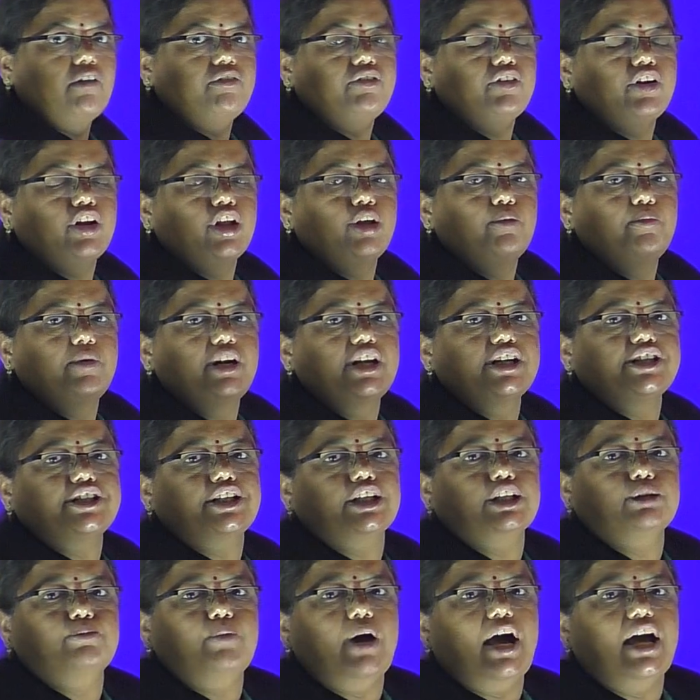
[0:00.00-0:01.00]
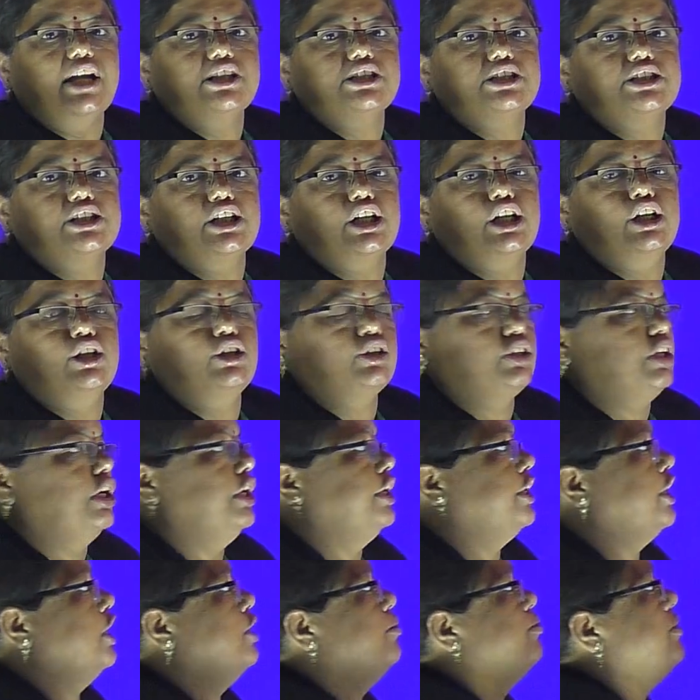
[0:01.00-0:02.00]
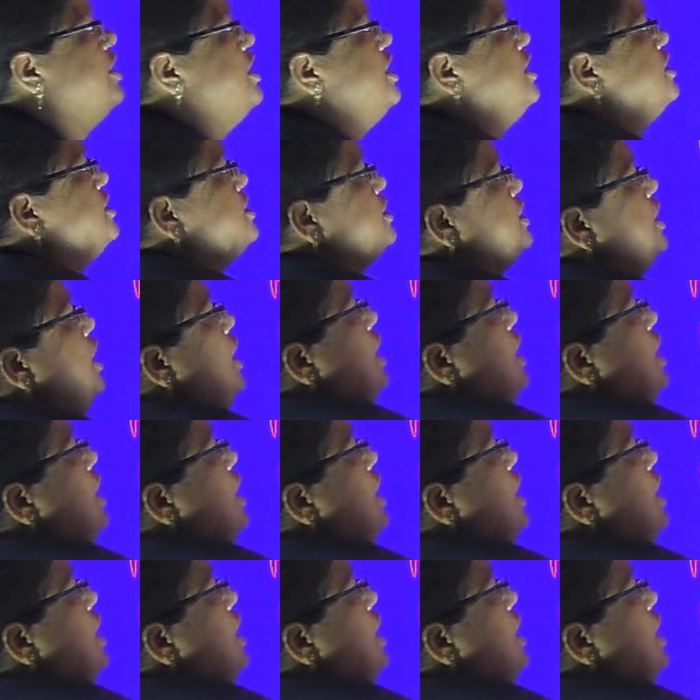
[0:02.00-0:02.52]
of diminishing marginal utility means